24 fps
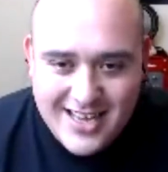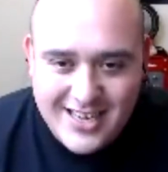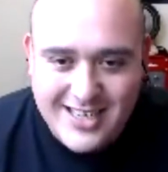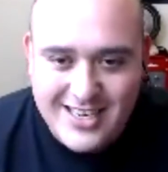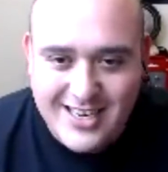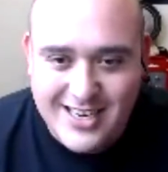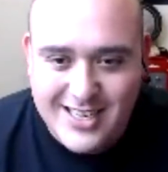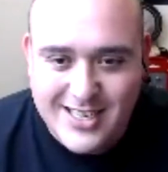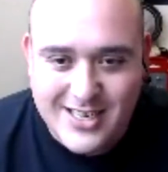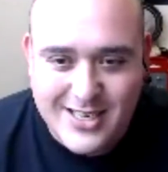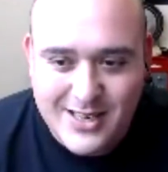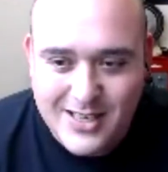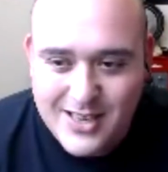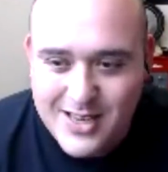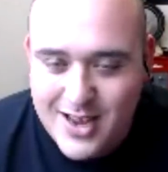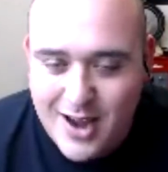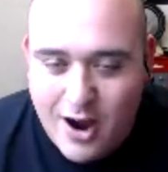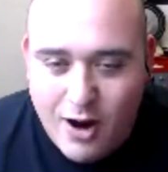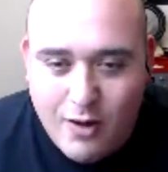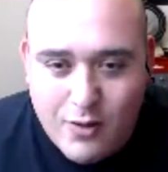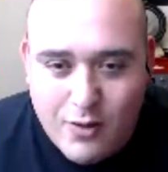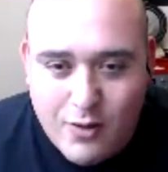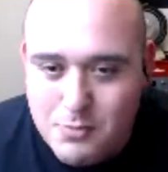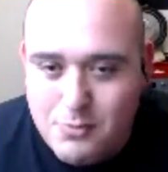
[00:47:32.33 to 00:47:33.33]
just
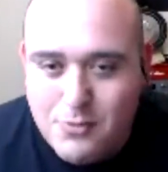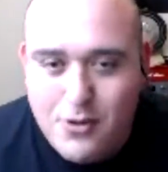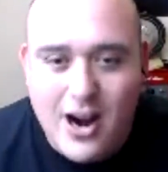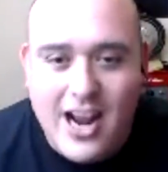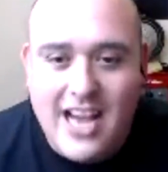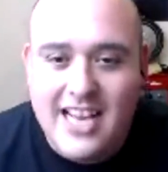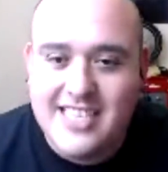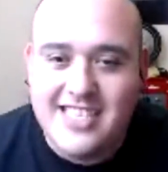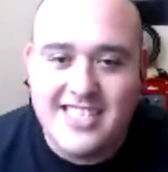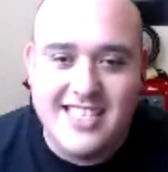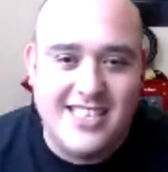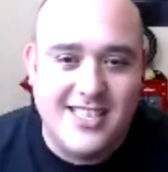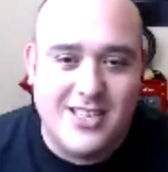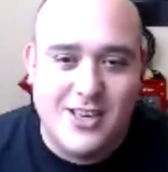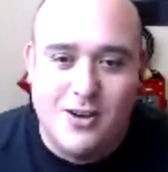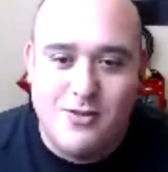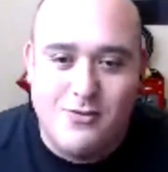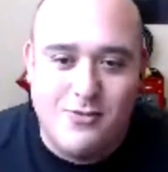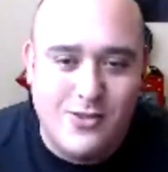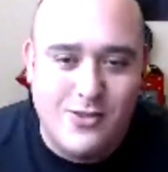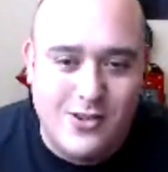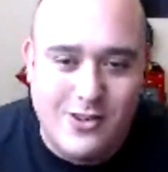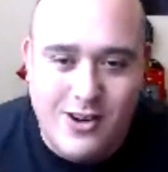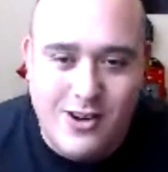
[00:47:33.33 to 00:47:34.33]
over prices,
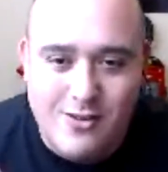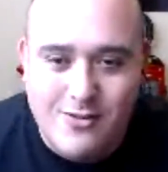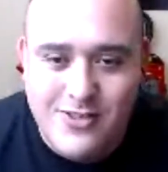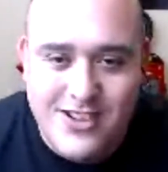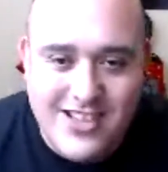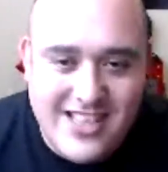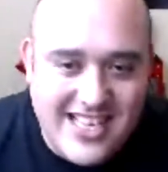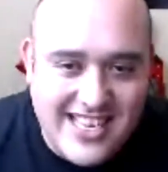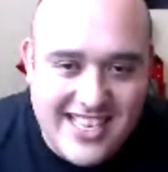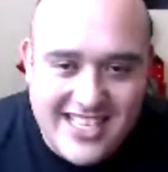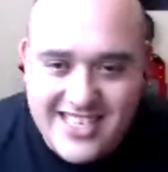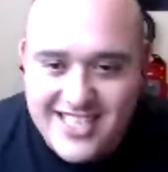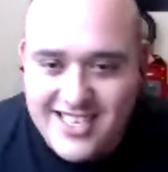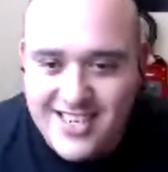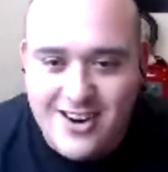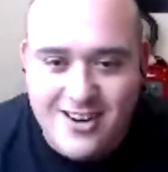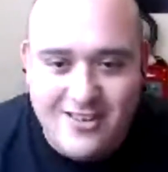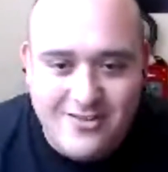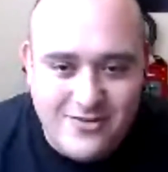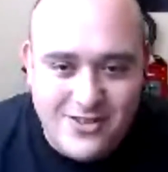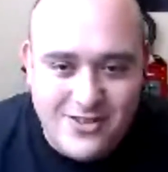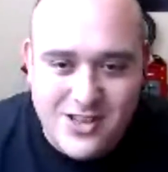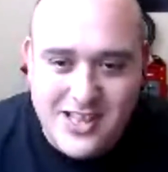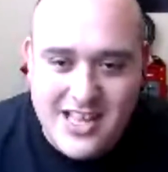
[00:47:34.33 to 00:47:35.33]
over over this and
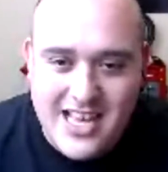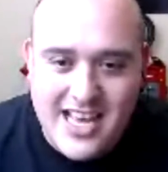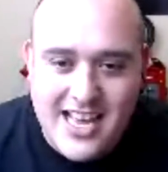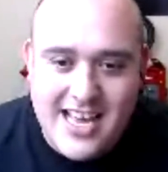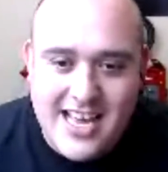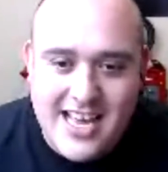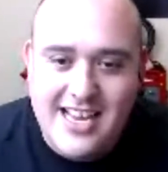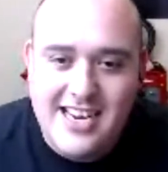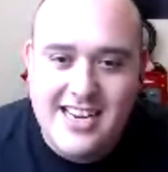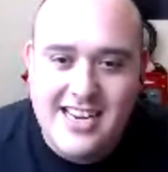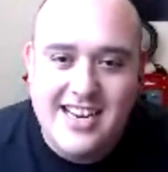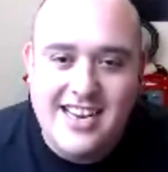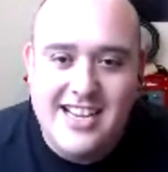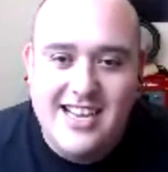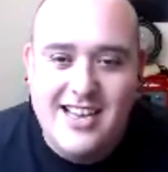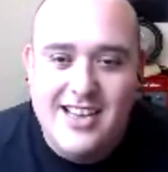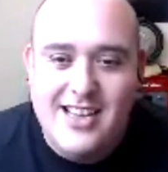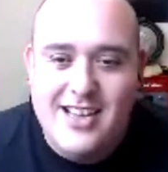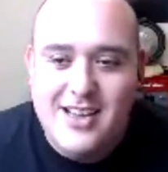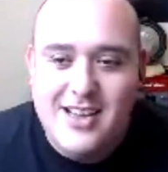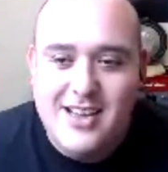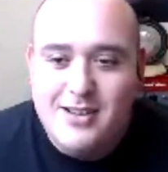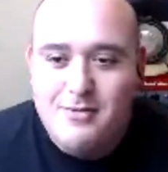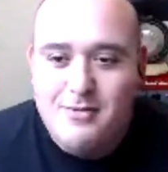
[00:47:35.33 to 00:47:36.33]
over that.
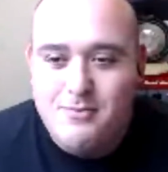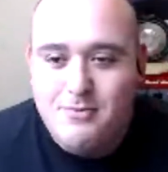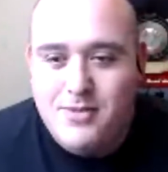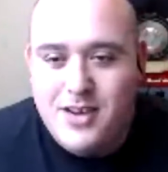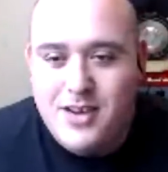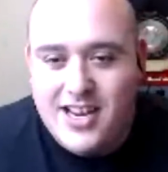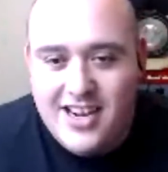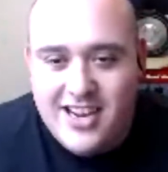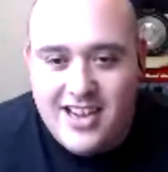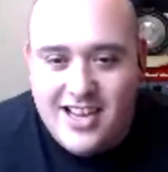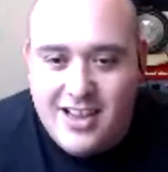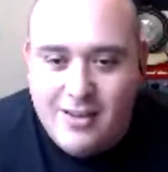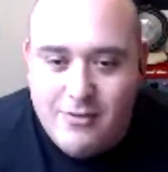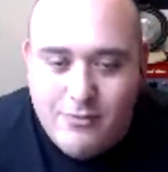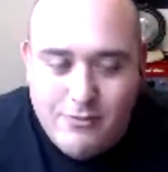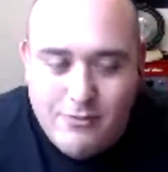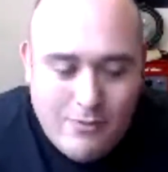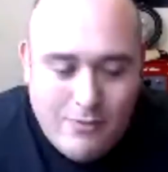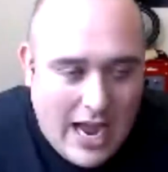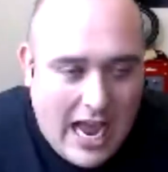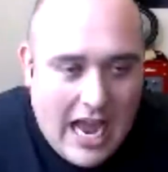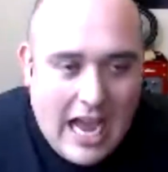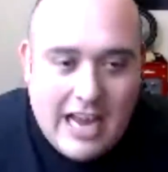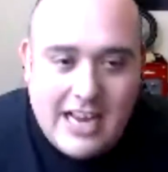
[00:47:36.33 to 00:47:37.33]
But uh,
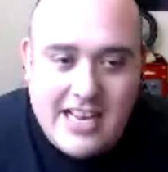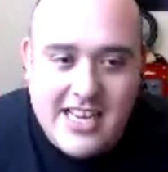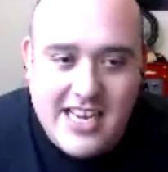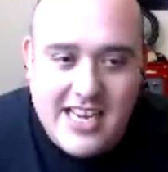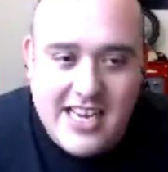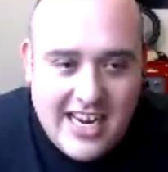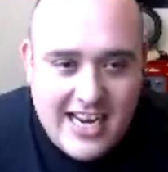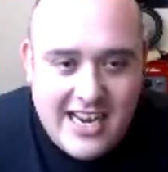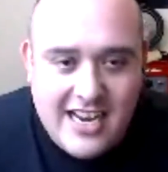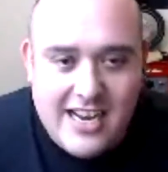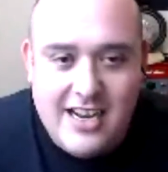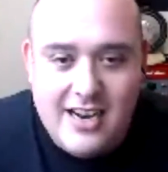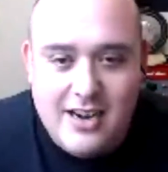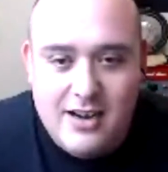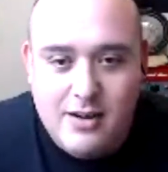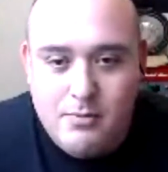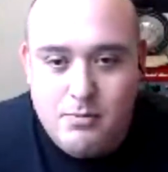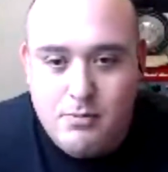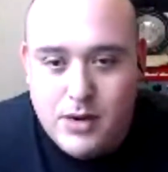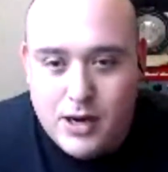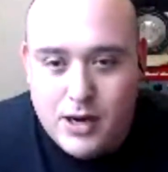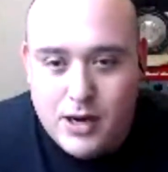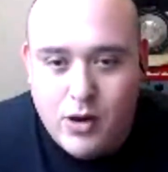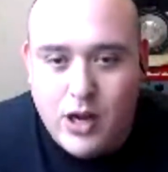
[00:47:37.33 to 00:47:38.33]
I did
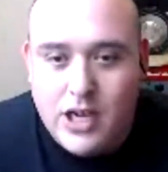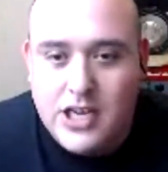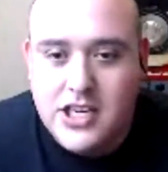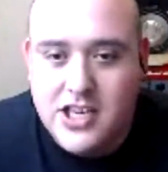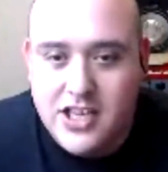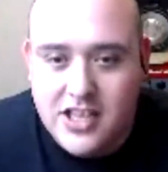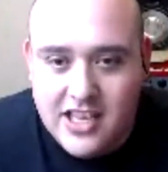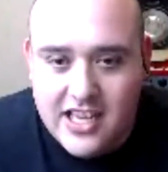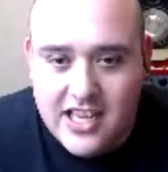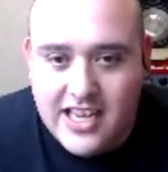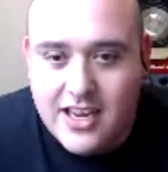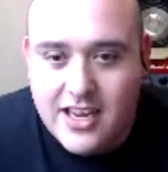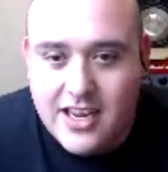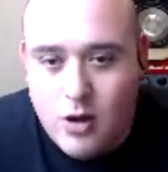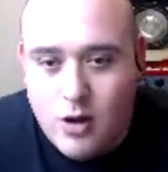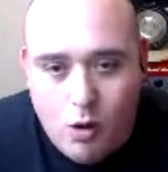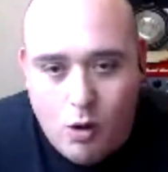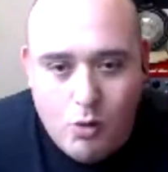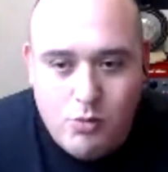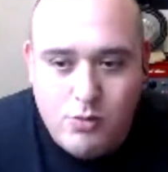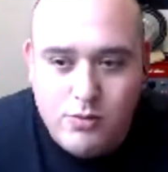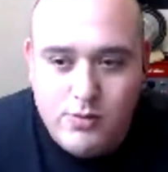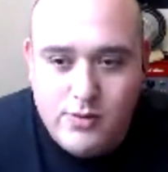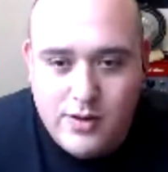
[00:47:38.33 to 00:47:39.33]
begrudgingly
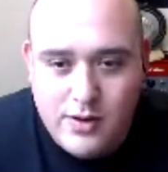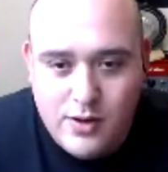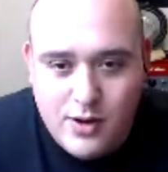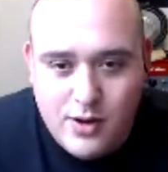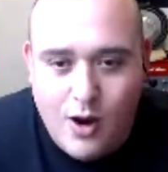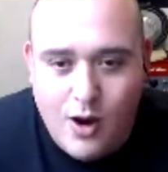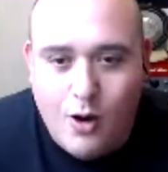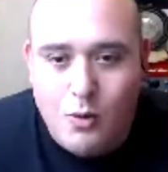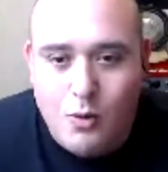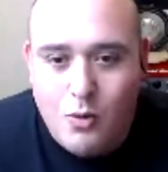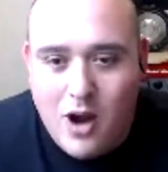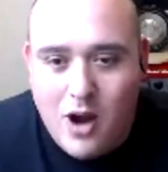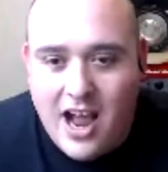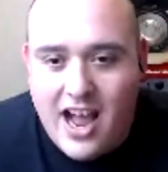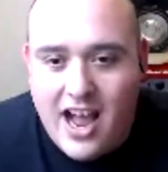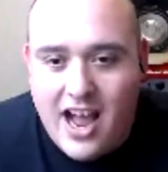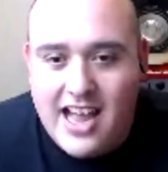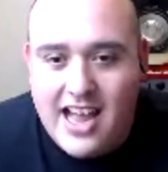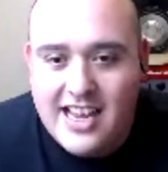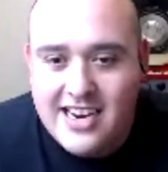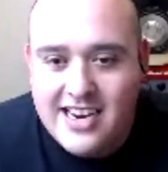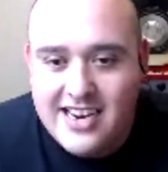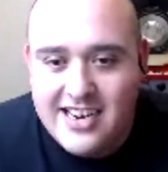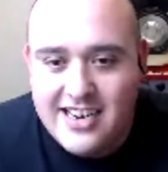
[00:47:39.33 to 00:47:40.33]
go
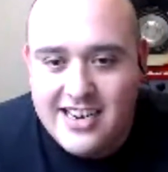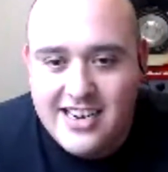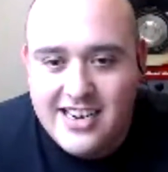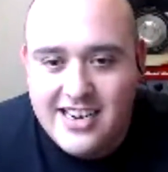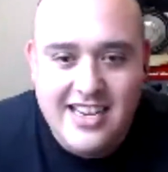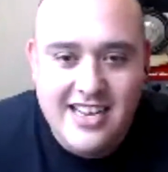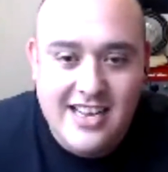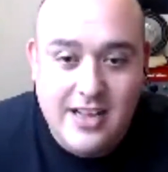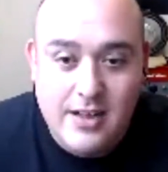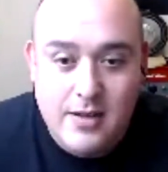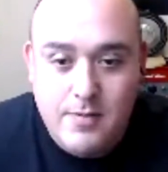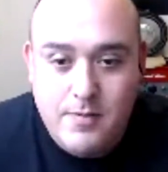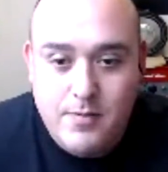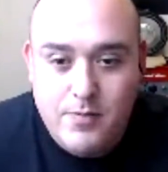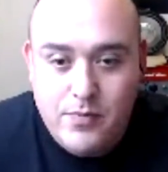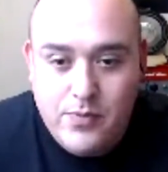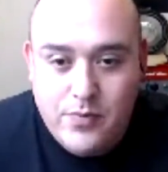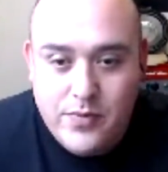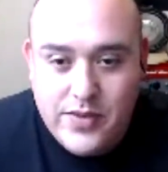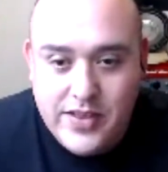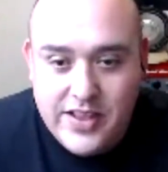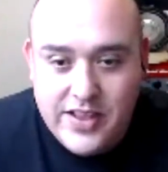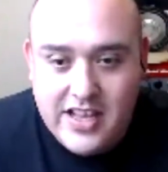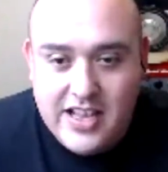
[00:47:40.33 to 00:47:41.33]
Orion,
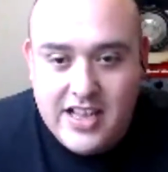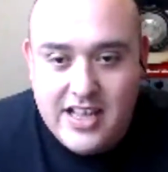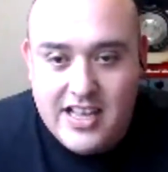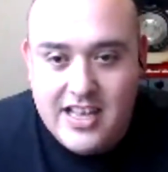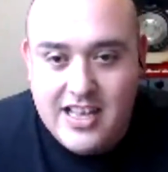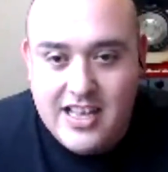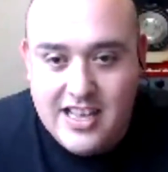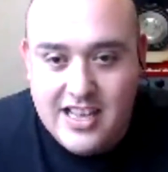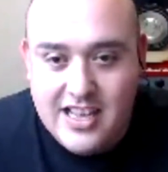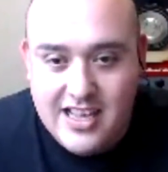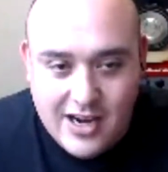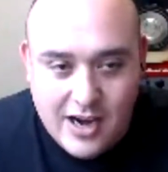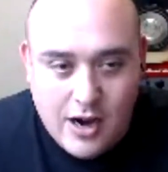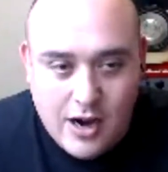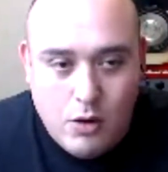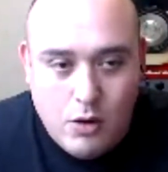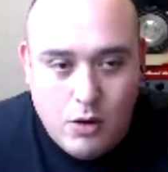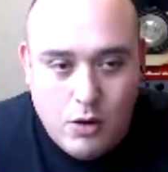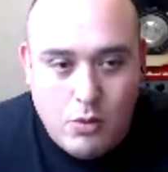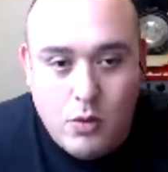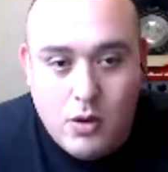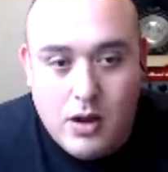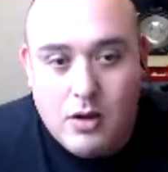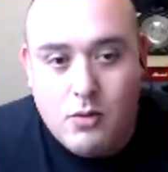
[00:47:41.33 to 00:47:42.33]
you
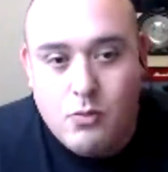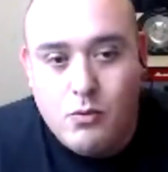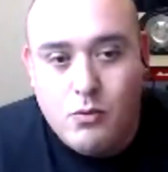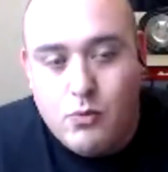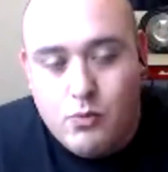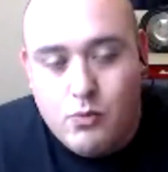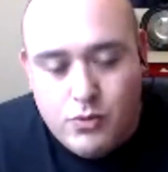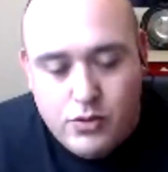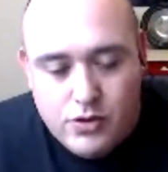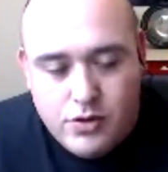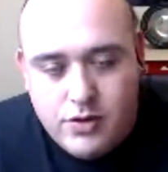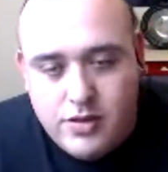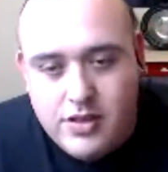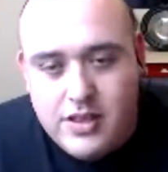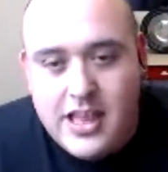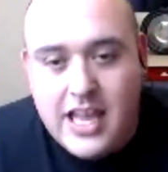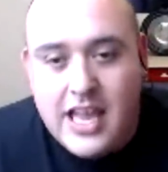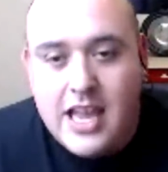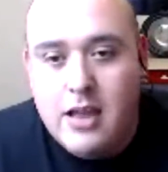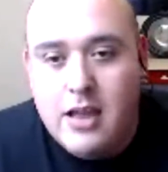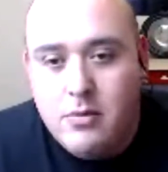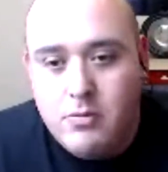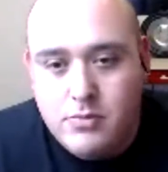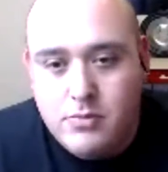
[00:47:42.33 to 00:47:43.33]
know,
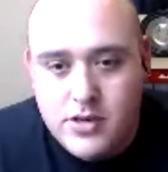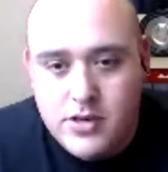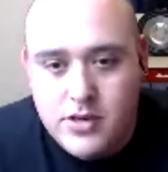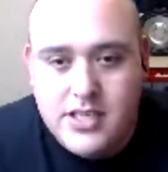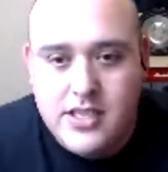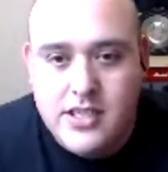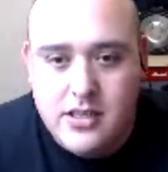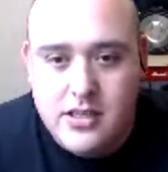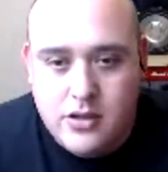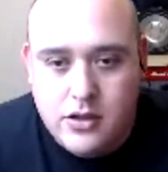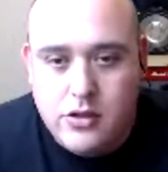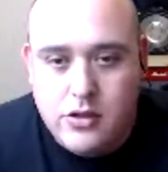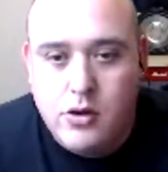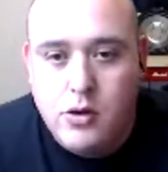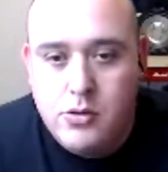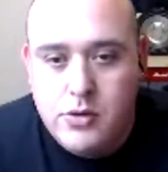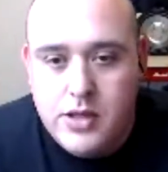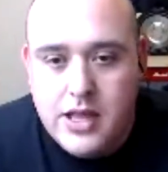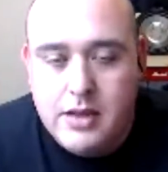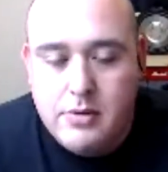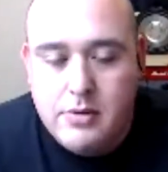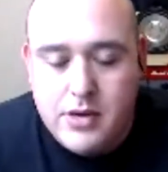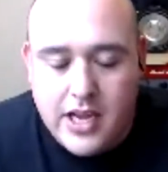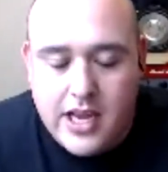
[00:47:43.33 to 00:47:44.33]
them through
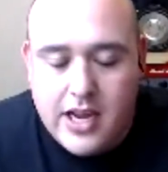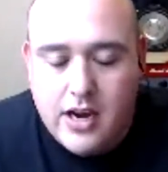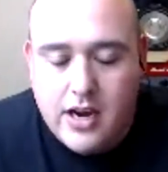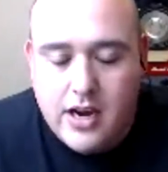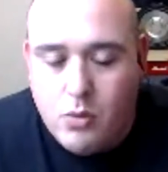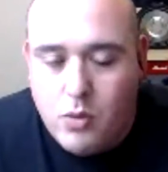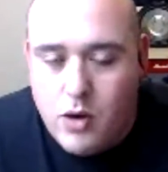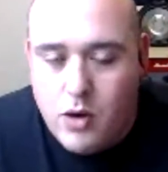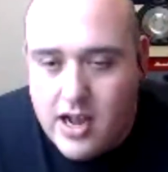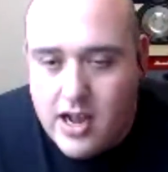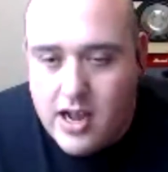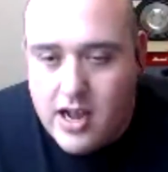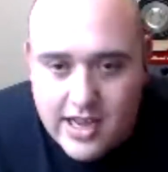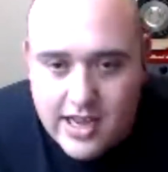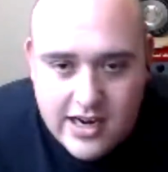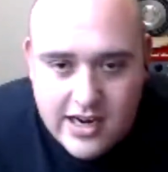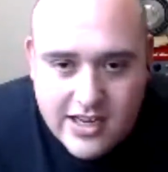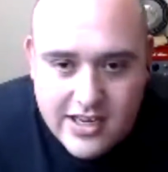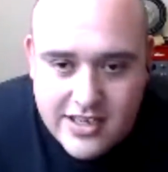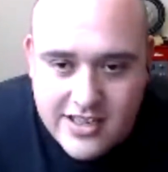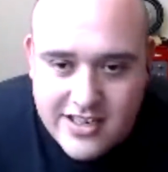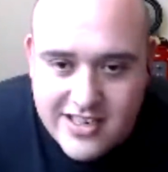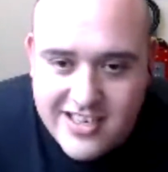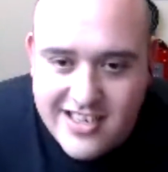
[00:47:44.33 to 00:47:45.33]
them to get Orion. That
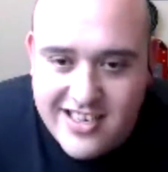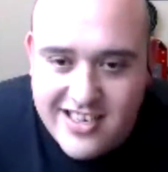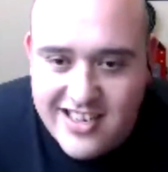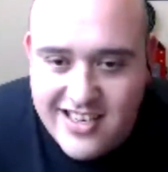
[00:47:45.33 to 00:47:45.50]
is